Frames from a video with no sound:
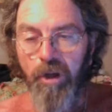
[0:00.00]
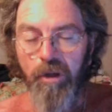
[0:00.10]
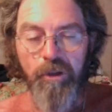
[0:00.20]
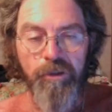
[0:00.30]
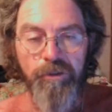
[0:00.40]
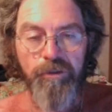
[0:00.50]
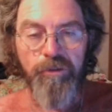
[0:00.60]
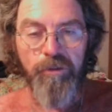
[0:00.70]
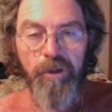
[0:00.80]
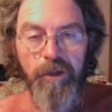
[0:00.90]
knowledge and
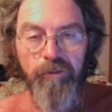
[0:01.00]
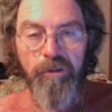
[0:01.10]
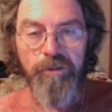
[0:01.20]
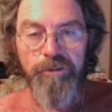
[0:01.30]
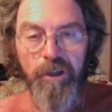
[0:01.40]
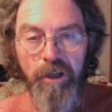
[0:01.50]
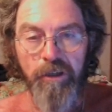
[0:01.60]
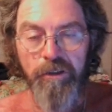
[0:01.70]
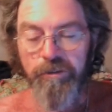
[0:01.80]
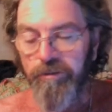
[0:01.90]
you will have
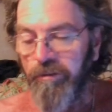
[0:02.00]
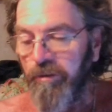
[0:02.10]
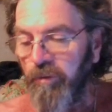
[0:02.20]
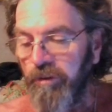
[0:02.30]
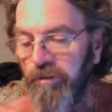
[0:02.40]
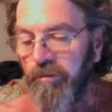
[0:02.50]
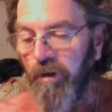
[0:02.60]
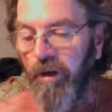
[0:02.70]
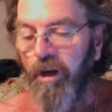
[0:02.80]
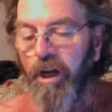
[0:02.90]
understanding, so that when you
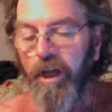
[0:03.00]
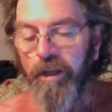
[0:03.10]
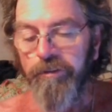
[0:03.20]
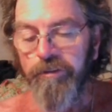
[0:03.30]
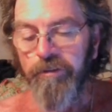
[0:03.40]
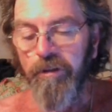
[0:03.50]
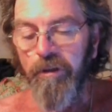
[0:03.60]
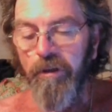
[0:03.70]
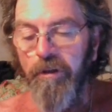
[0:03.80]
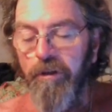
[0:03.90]
are asked,
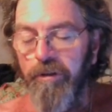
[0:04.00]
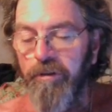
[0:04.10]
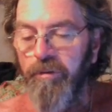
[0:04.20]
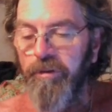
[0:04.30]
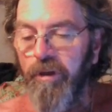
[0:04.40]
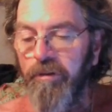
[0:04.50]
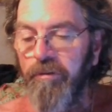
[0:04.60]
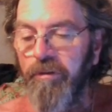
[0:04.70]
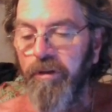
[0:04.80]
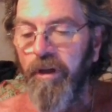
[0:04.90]
you will not
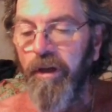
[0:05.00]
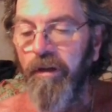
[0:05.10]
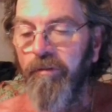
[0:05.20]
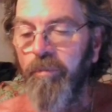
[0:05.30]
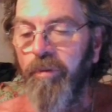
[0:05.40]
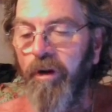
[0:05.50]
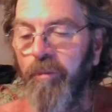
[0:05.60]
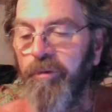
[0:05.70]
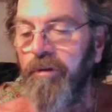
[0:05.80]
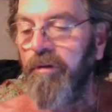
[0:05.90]
only have the
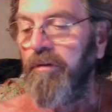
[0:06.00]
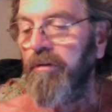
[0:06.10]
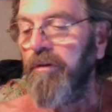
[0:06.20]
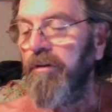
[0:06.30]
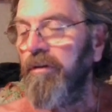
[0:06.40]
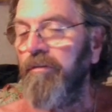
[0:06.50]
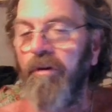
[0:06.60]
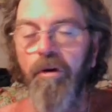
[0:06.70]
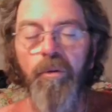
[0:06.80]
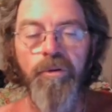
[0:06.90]
prompting and the leading of the
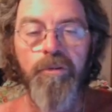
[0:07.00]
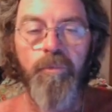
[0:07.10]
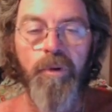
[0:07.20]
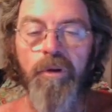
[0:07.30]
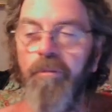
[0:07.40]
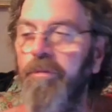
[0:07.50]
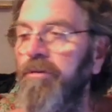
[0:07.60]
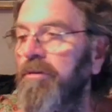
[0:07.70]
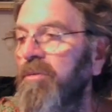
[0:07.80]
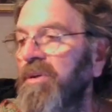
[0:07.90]
Holy Spirit,
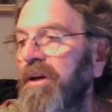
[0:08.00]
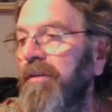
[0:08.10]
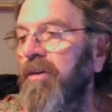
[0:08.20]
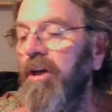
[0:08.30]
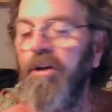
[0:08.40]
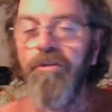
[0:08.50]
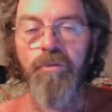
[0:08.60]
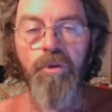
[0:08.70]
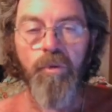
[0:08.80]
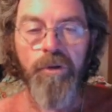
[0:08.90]
but you will have
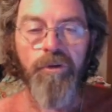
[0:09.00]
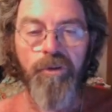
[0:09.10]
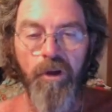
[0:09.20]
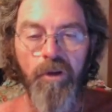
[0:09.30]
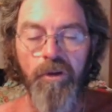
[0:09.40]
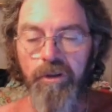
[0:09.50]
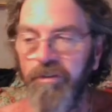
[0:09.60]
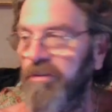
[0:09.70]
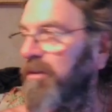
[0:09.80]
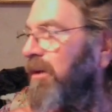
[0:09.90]
actual, real knowledge.